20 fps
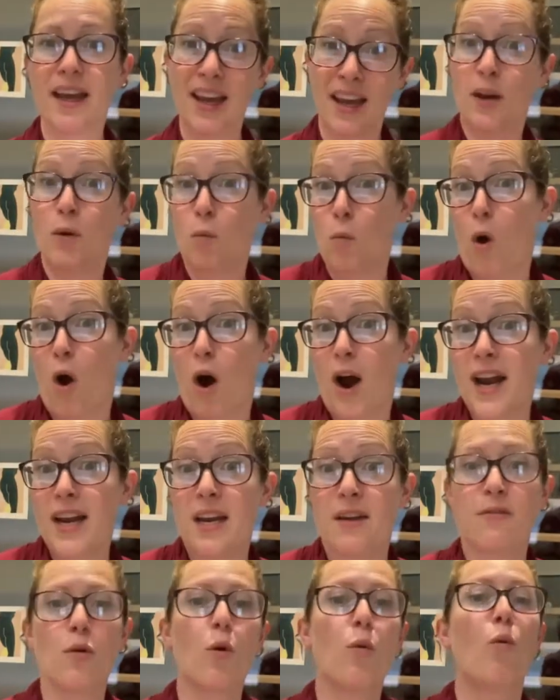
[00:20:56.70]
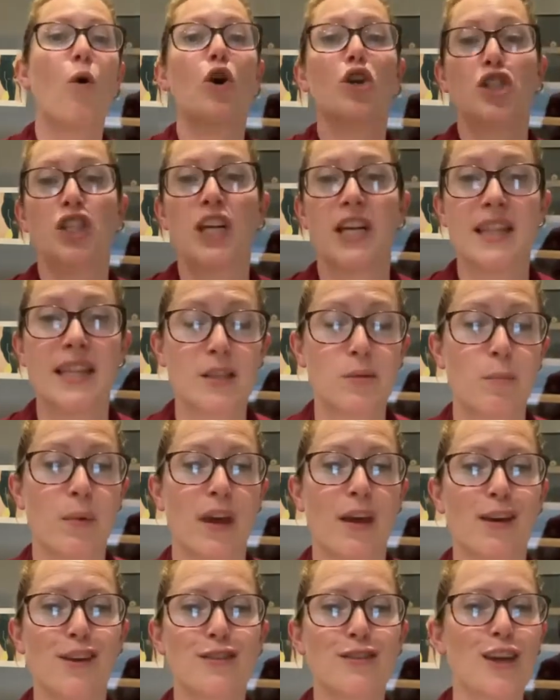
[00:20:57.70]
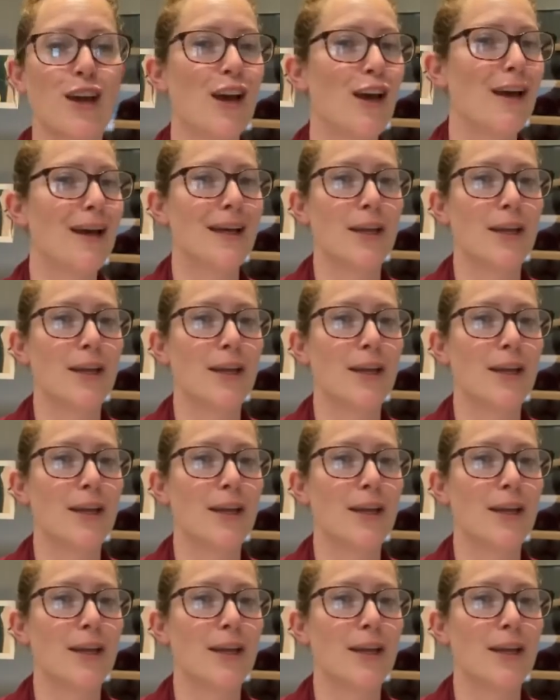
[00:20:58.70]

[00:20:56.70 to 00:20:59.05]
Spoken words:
in wine, if you're watching this because